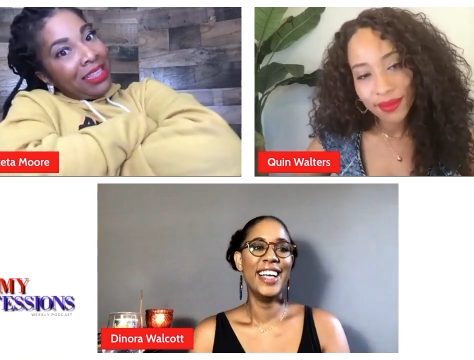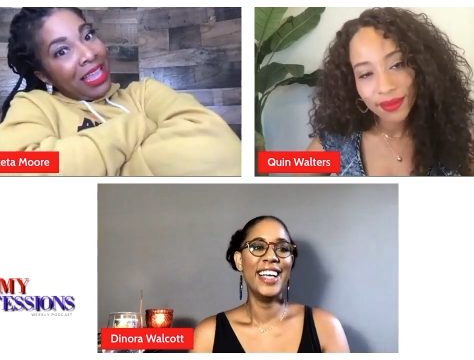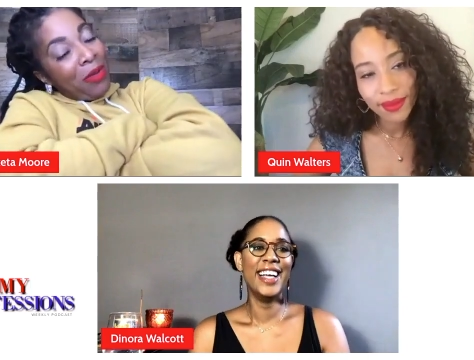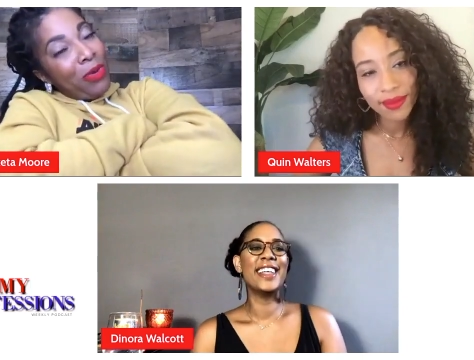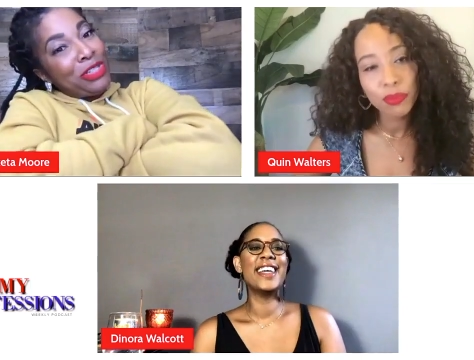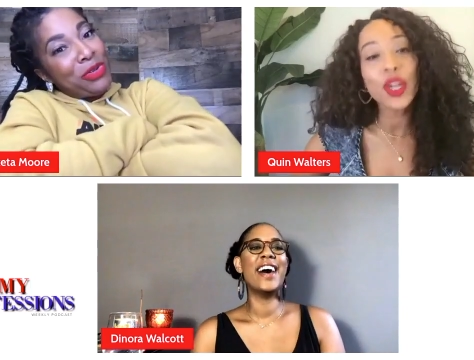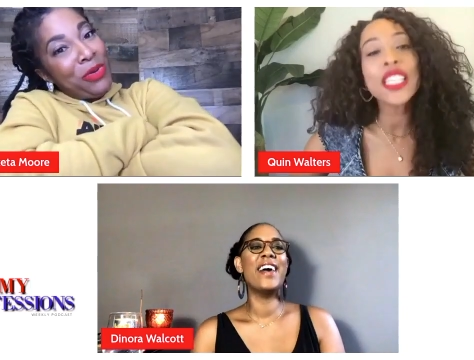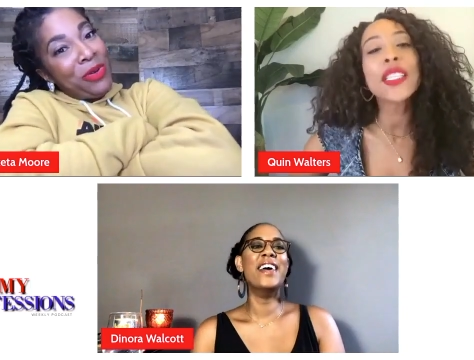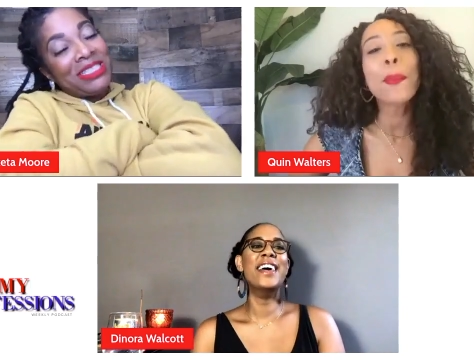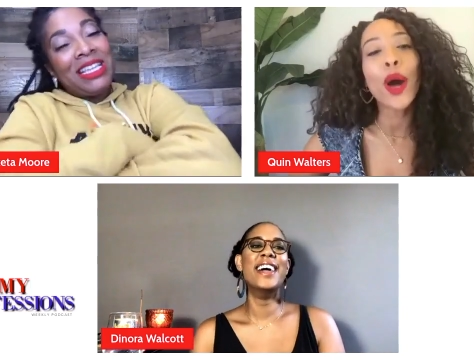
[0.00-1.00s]
Speaker 1: Like, what Yo. you
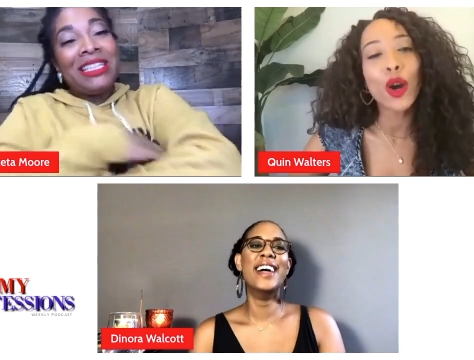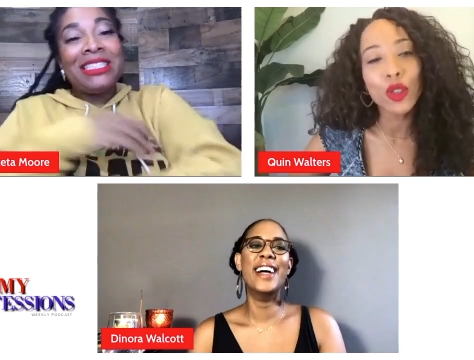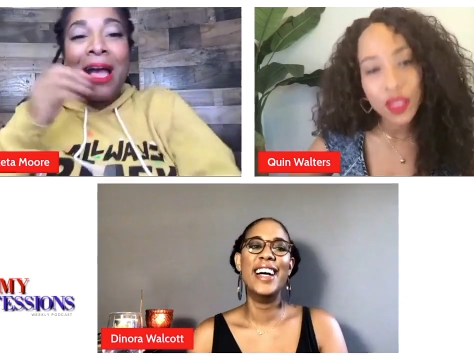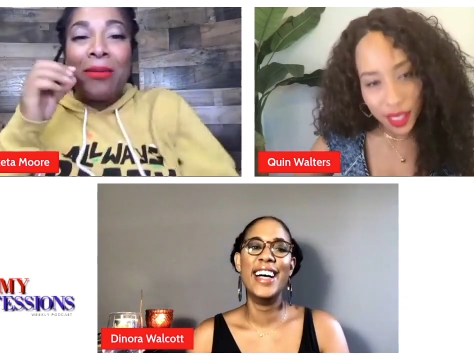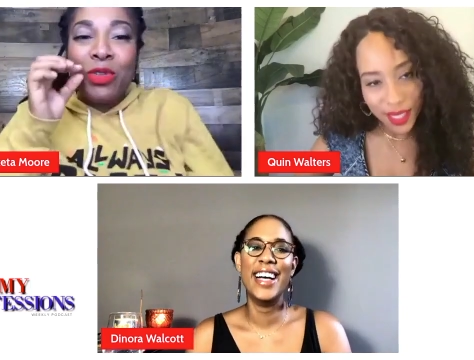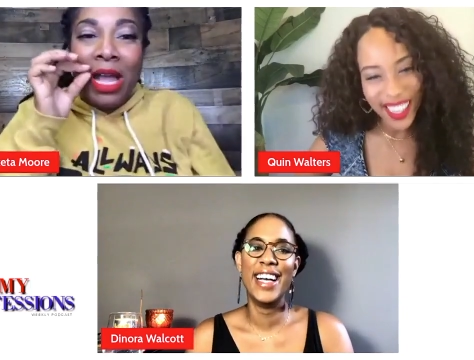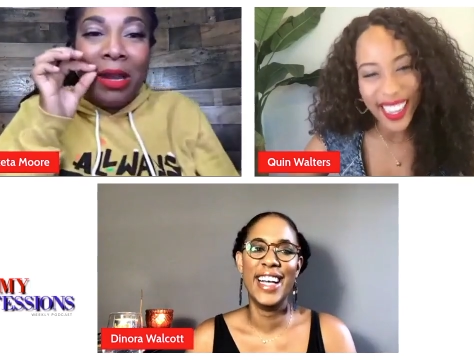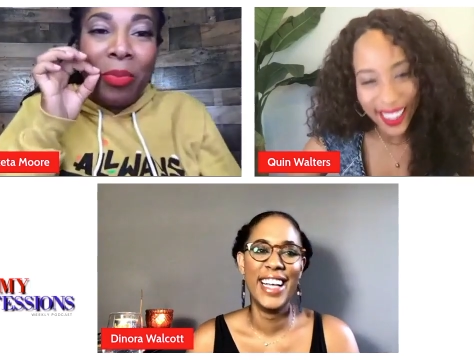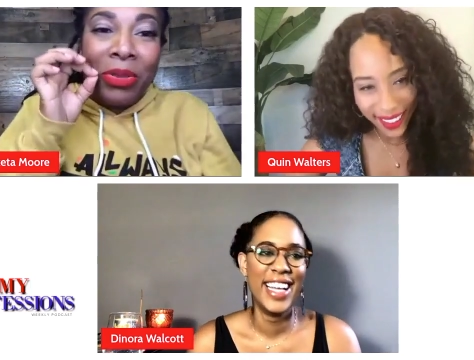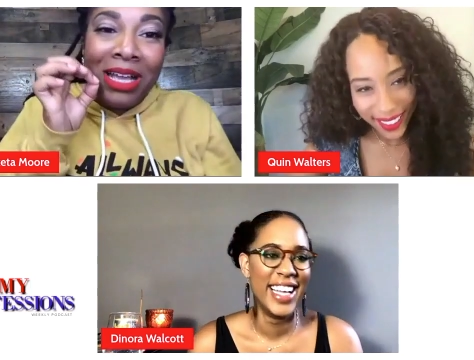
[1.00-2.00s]
doing, sis? I'm trying
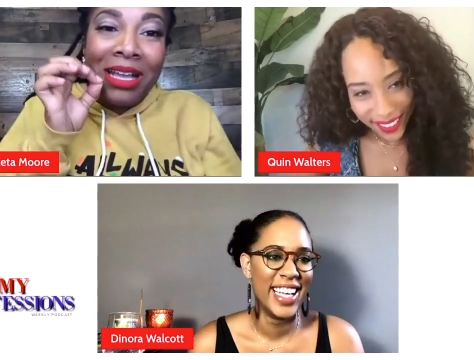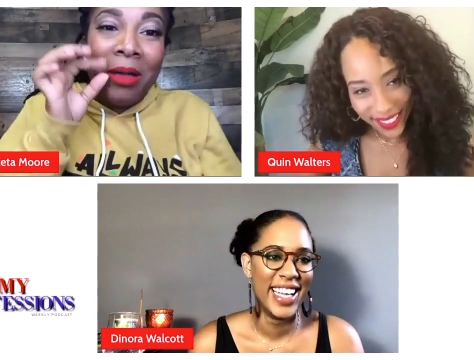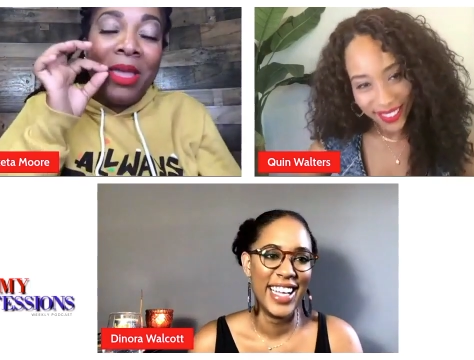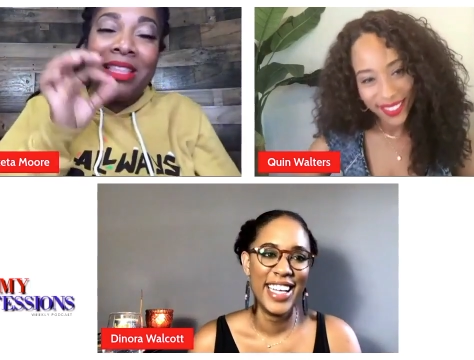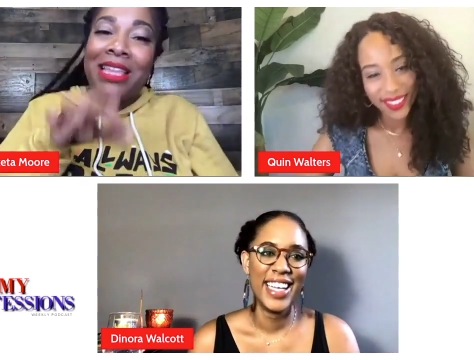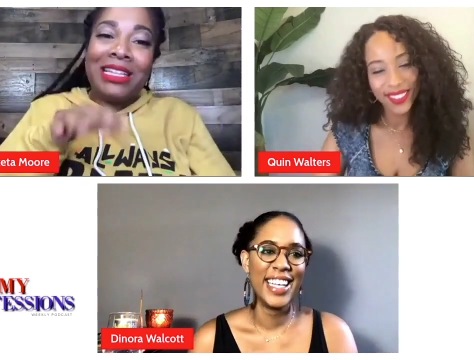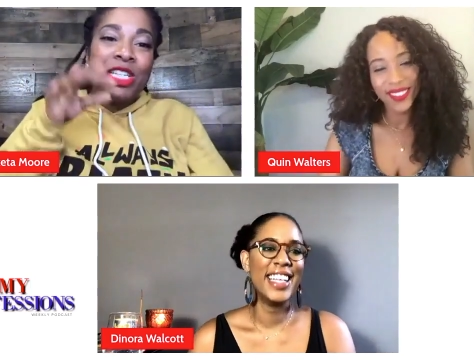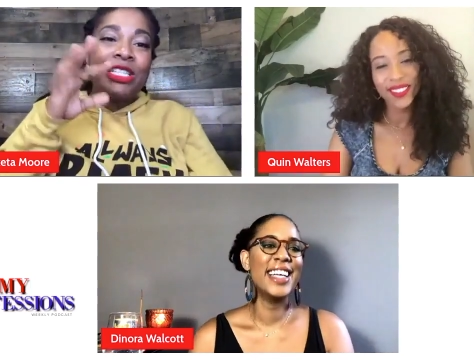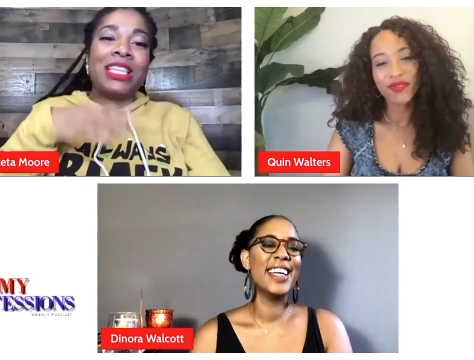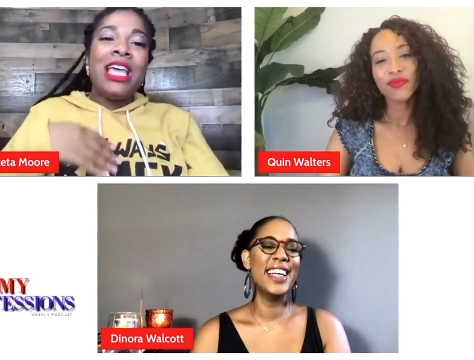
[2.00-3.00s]
to pluck them. And they
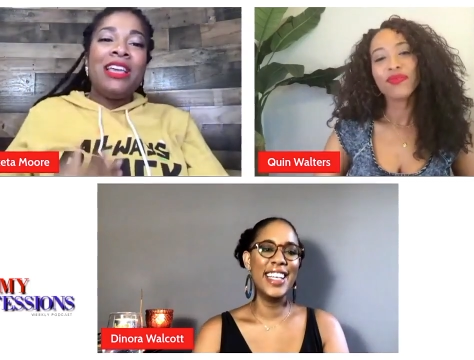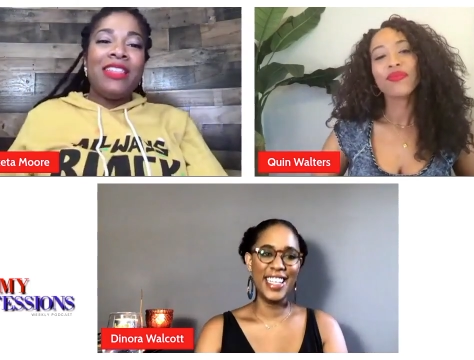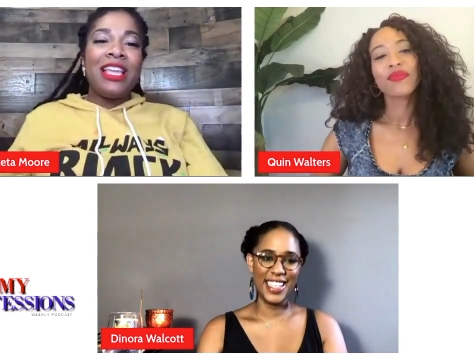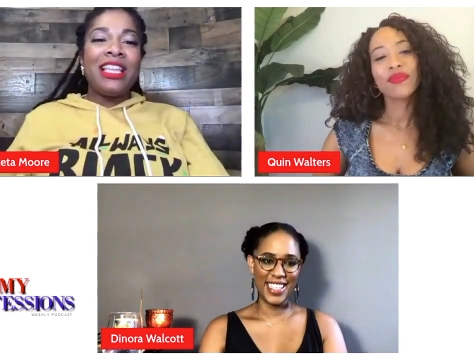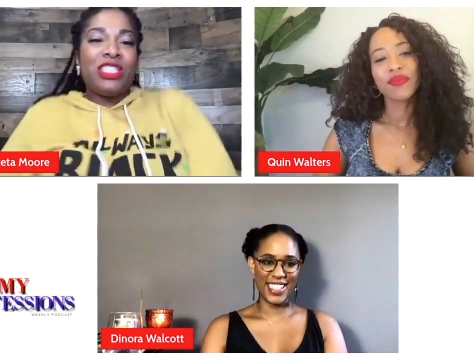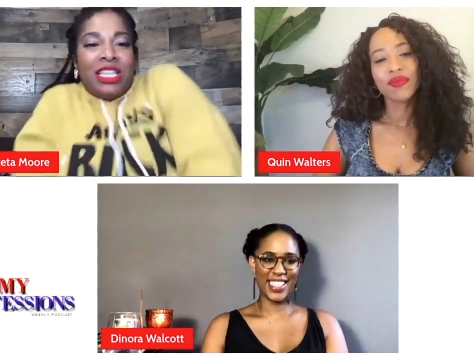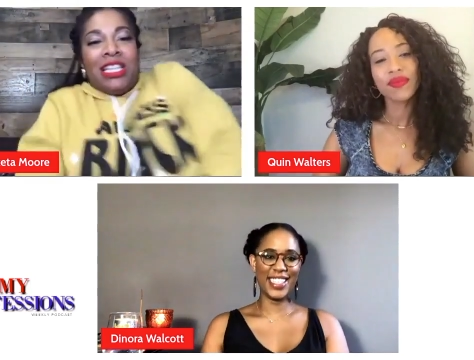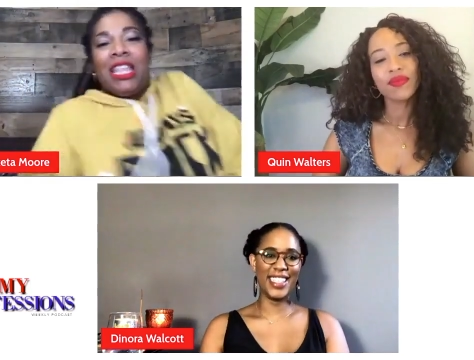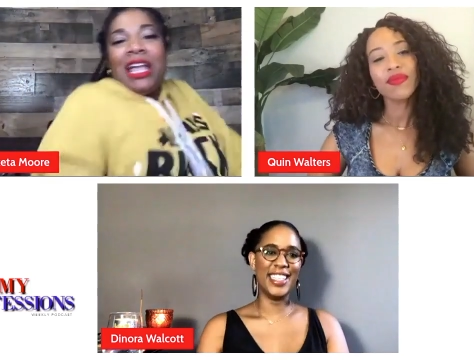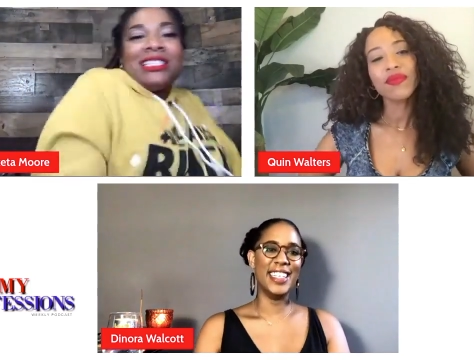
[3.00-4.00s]
just, they just
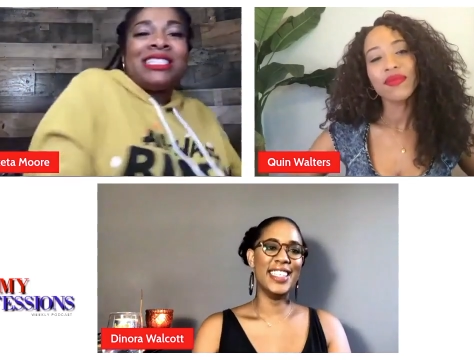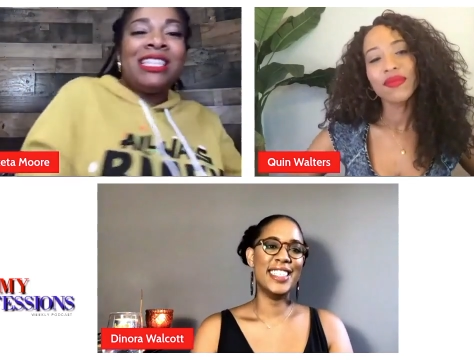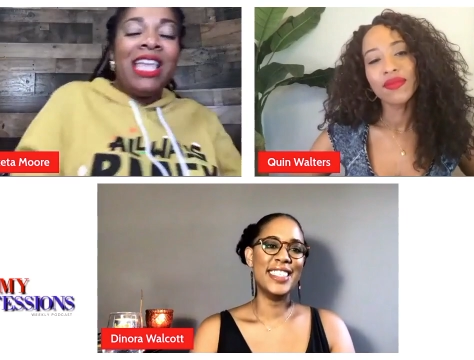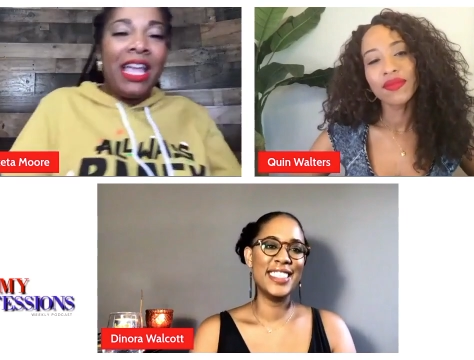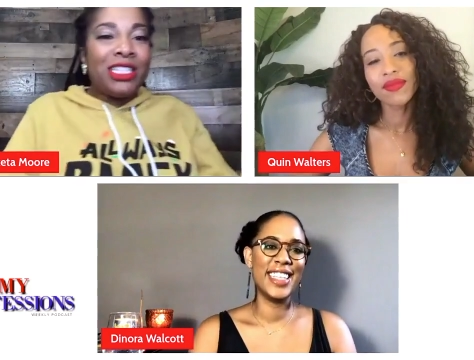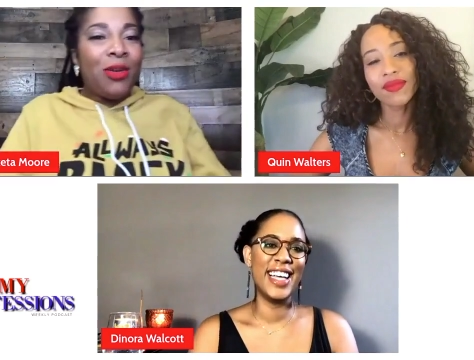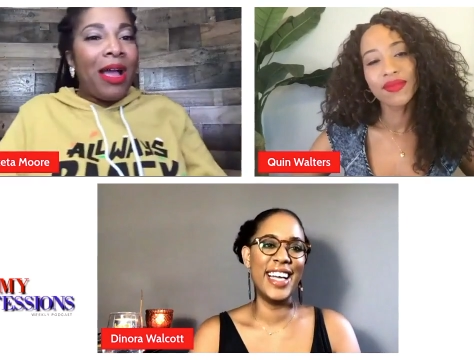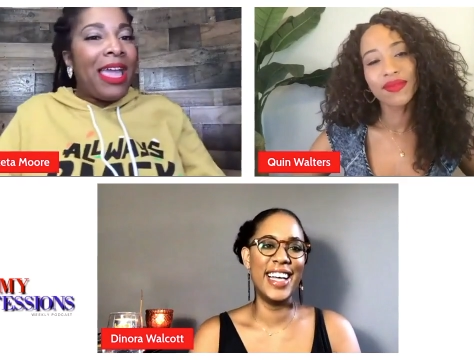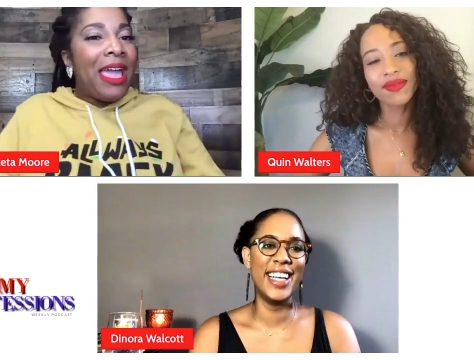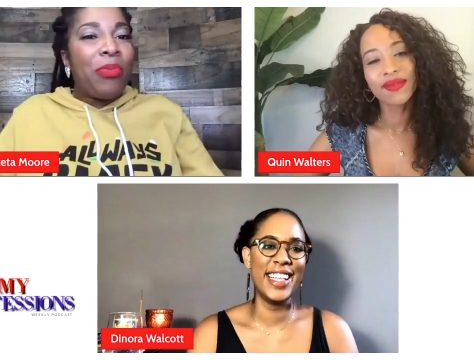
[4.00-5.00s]
get like slick. So
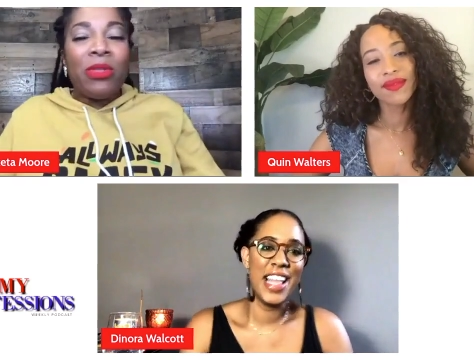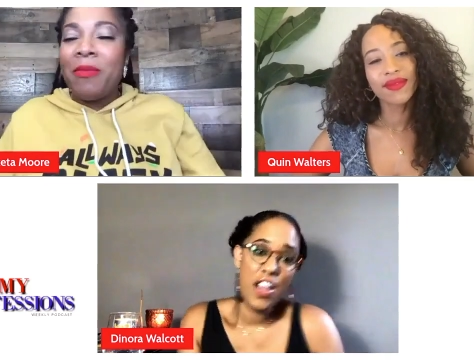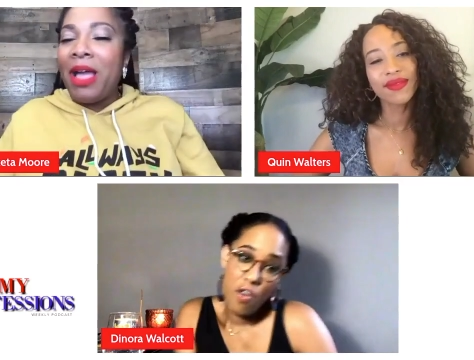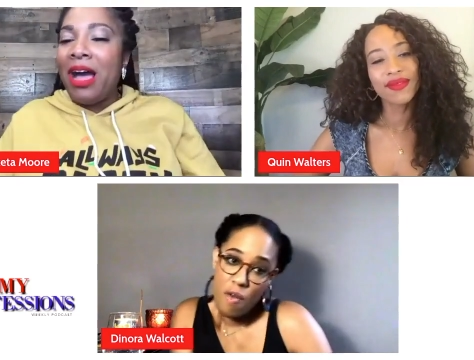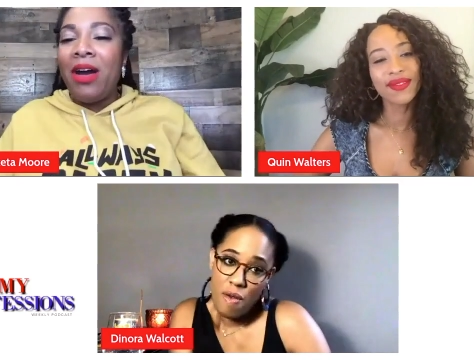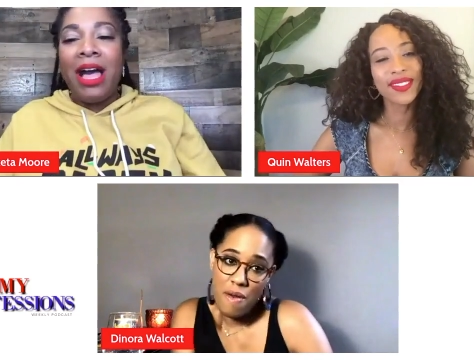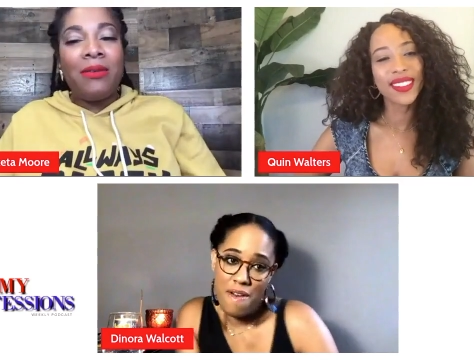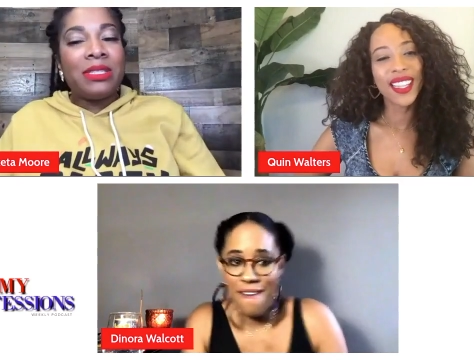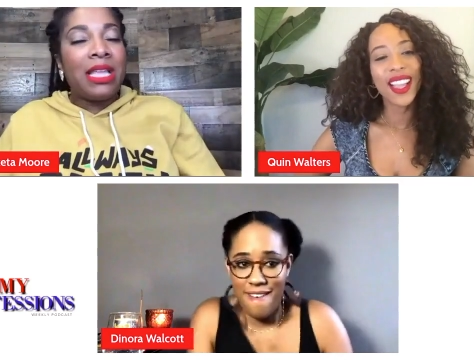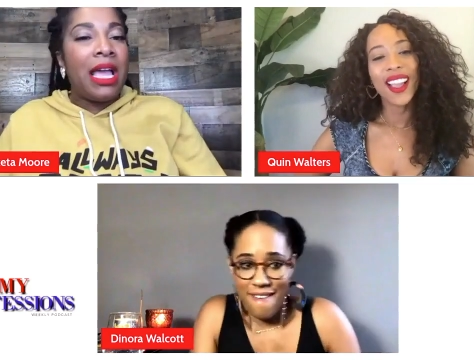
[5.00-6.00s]
I can't pull them out. I
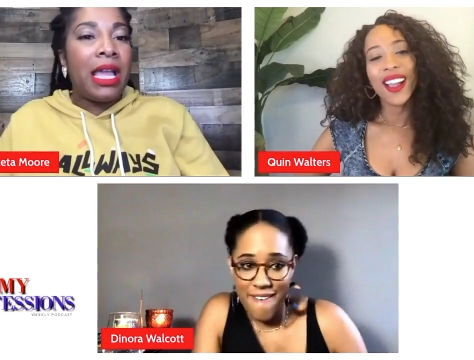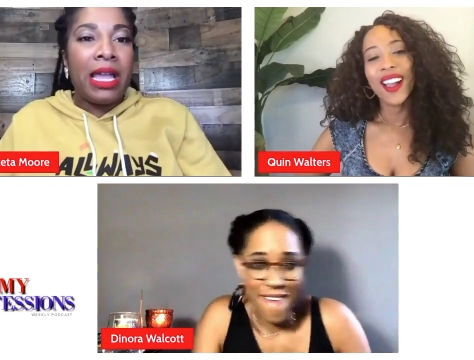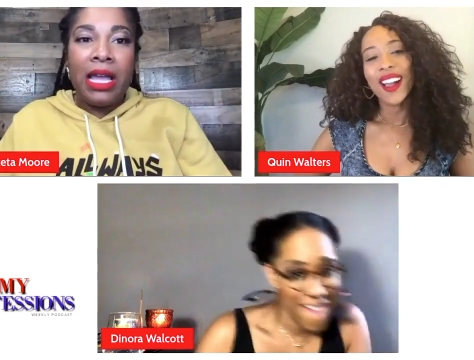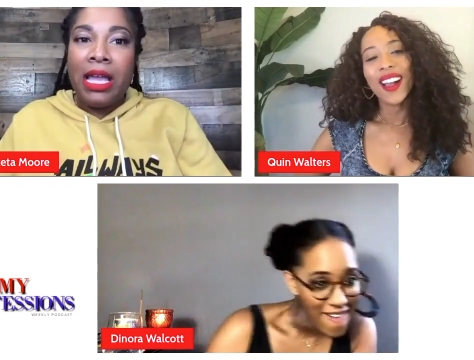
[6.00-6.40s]
was like,